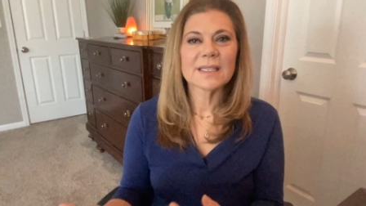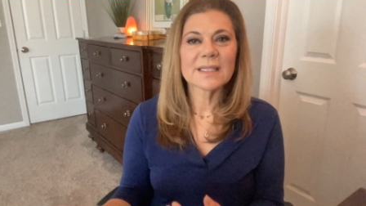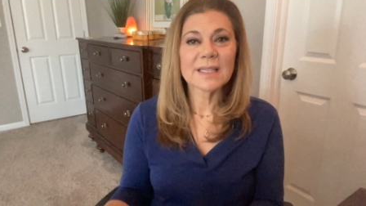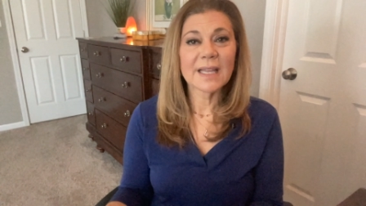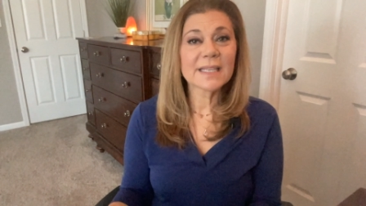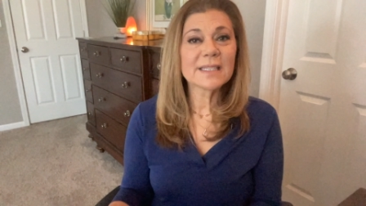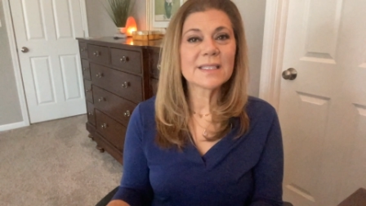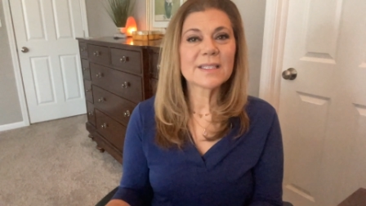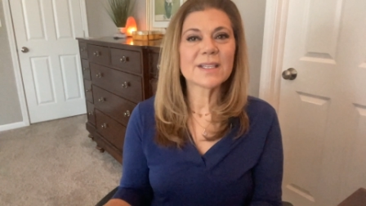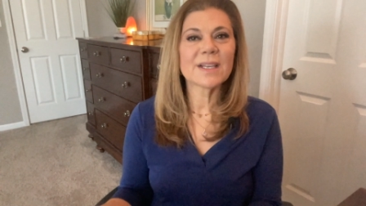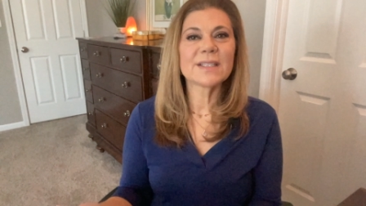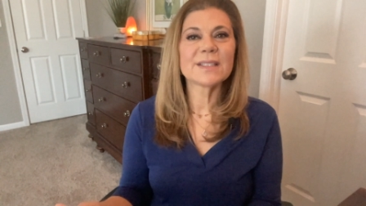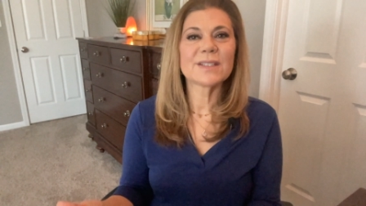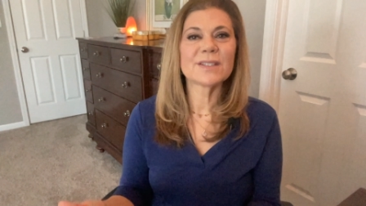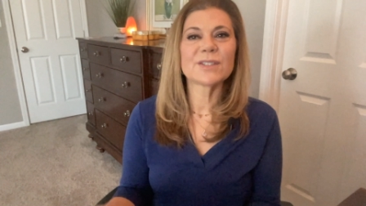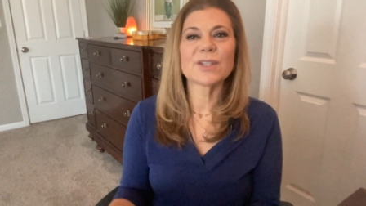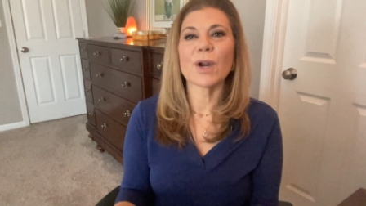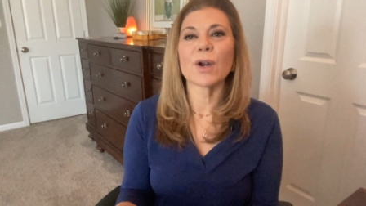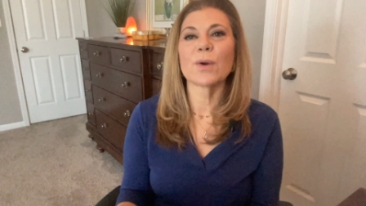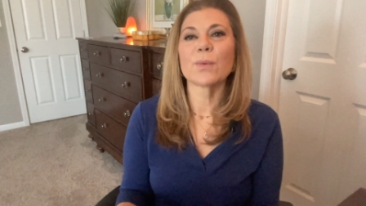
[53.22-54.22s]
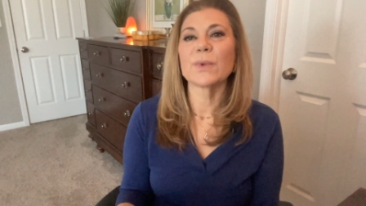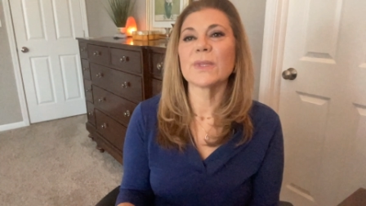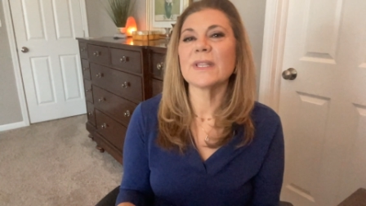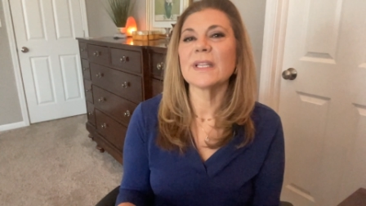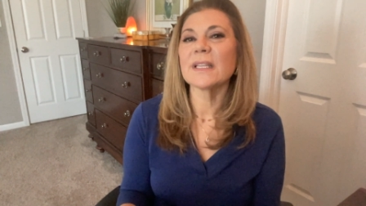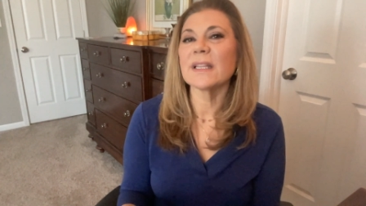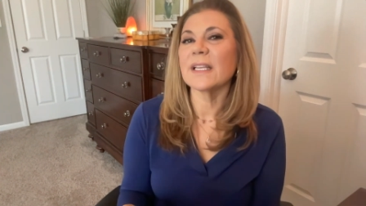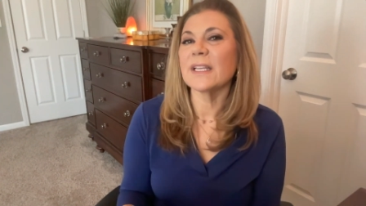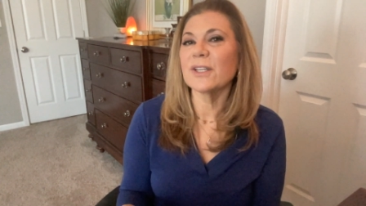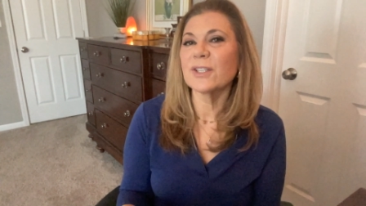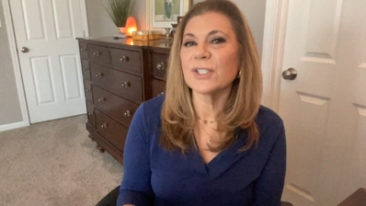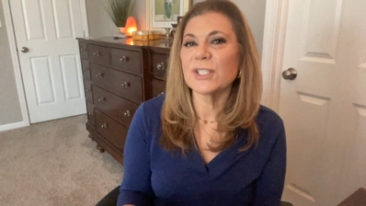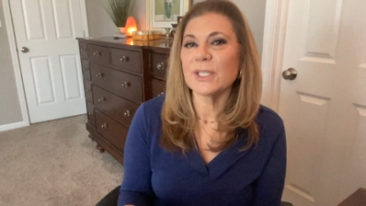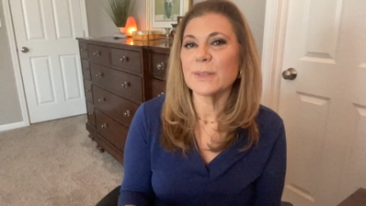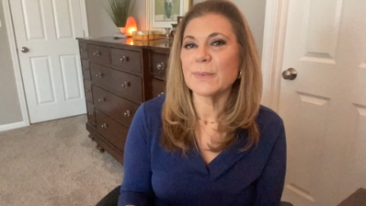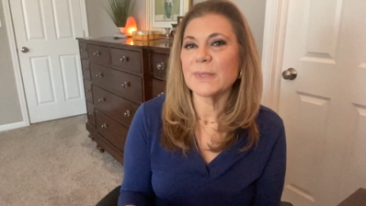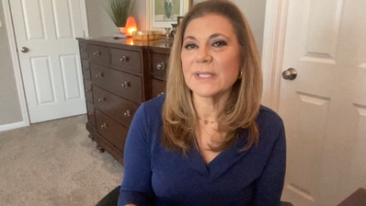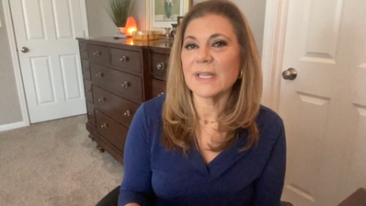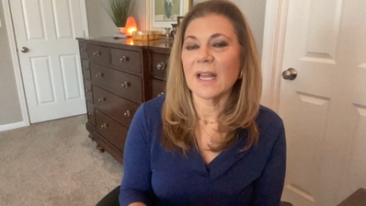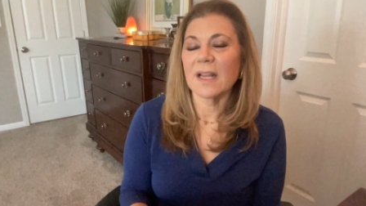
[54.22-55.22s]
Let's start with the
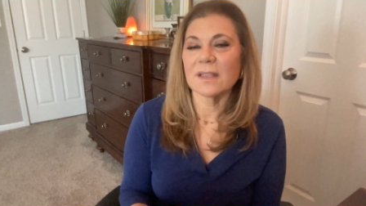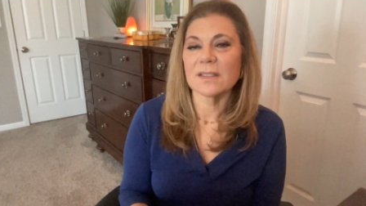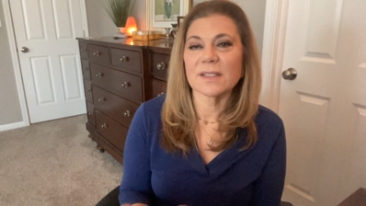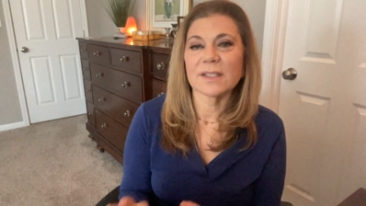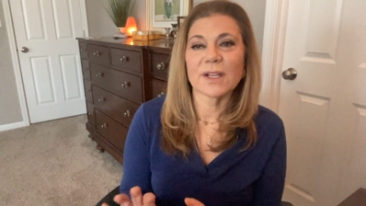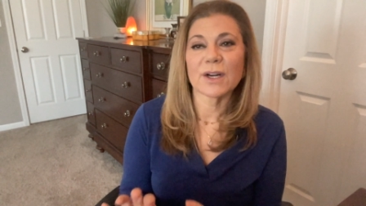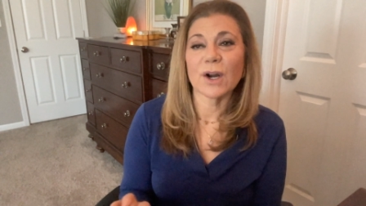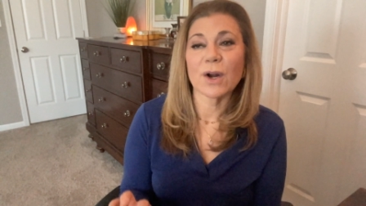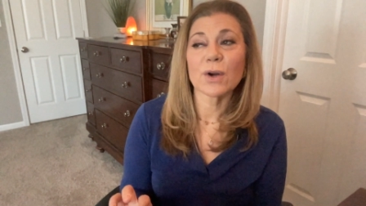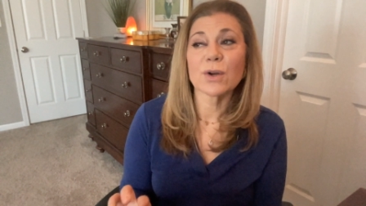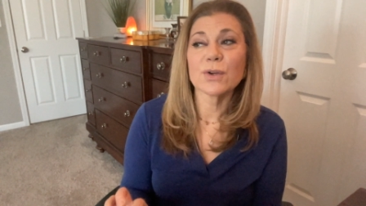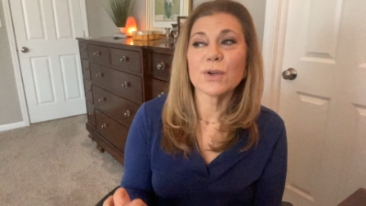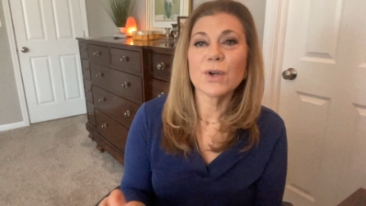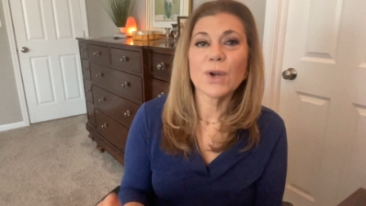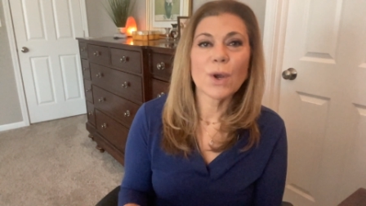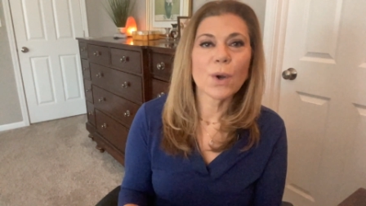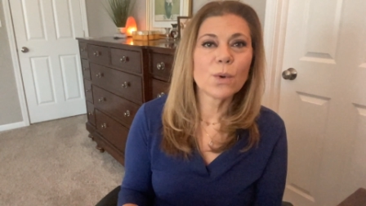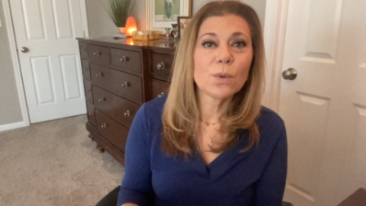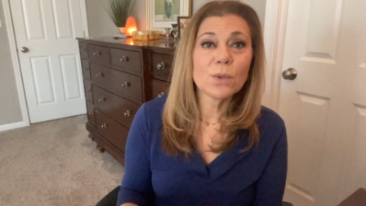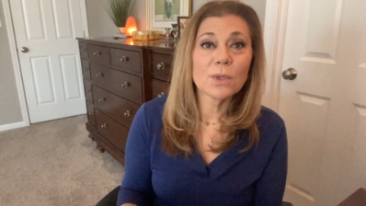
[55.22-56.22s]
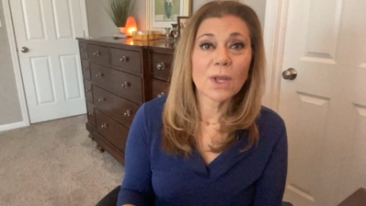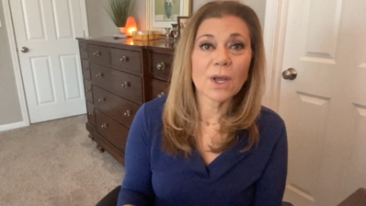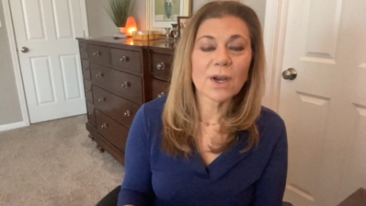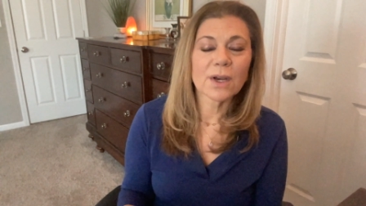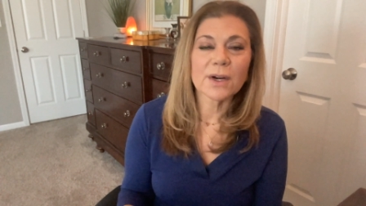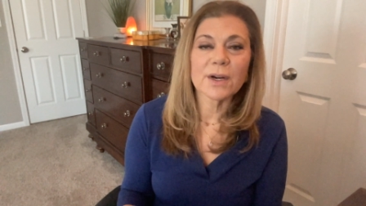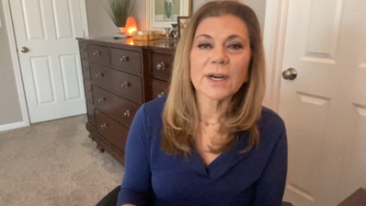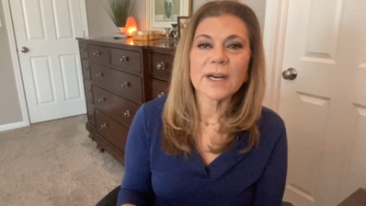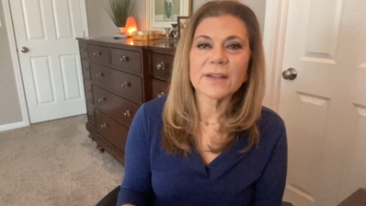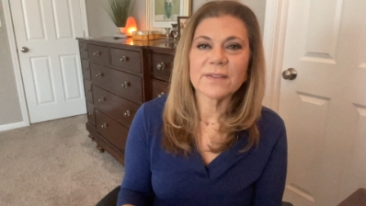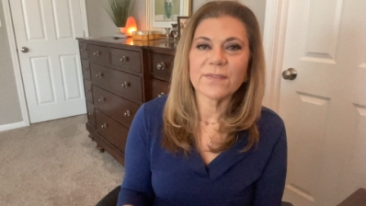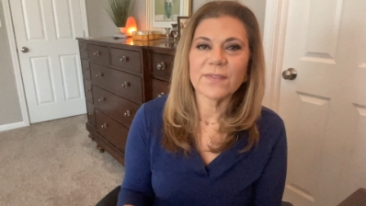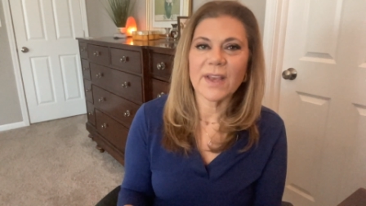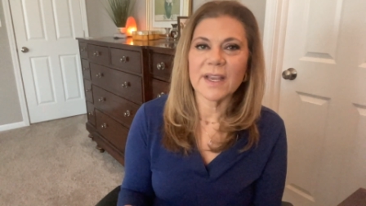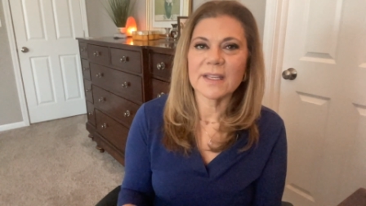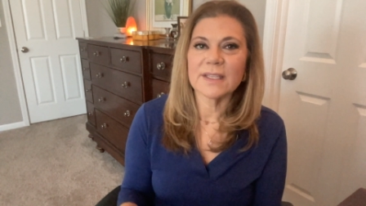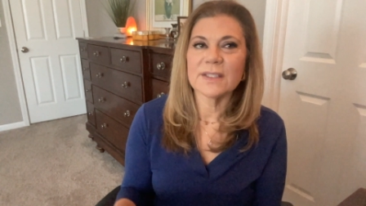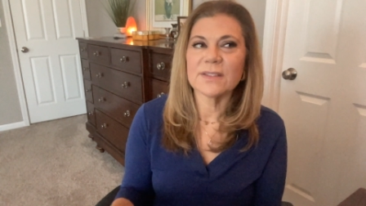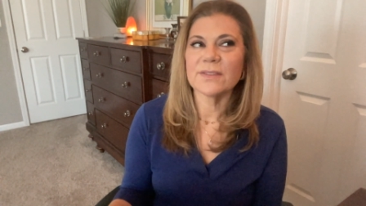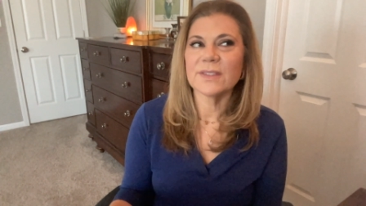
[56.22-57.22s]
leadership styles that are no longer
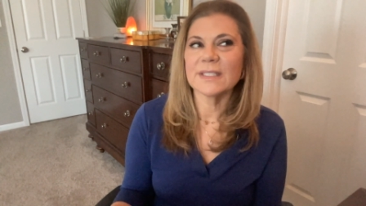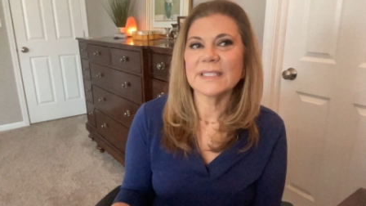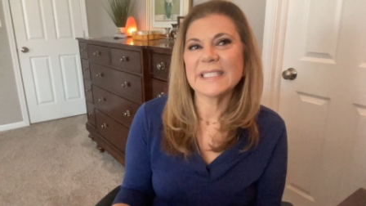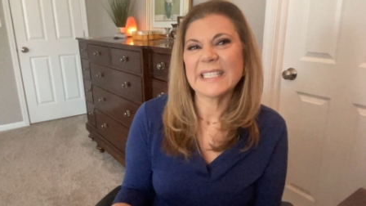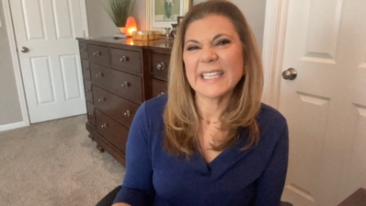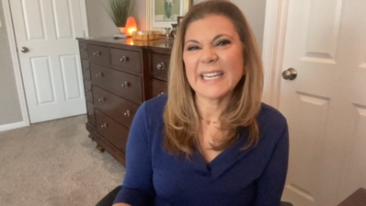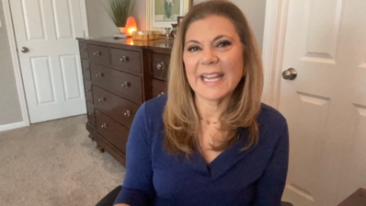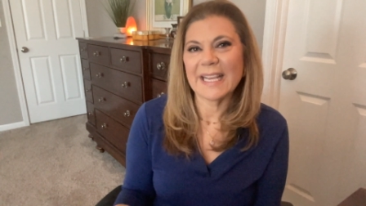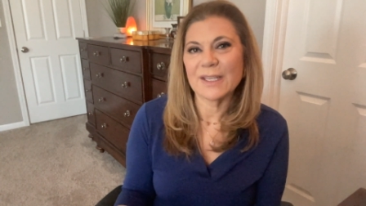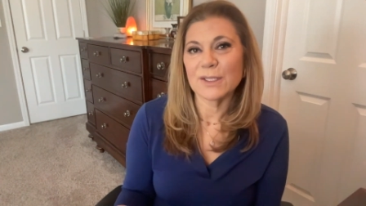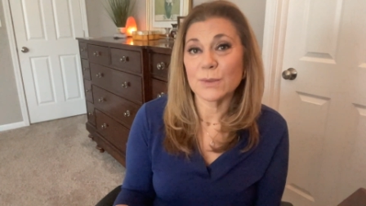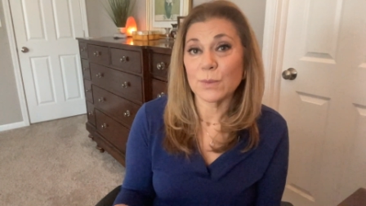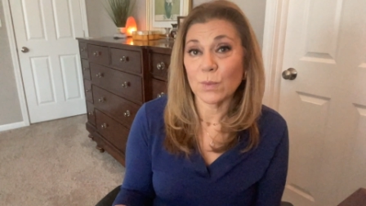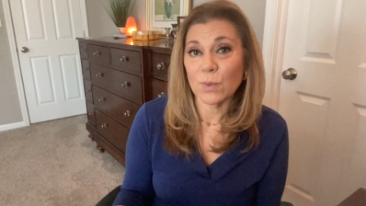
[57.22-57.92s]
effective in today's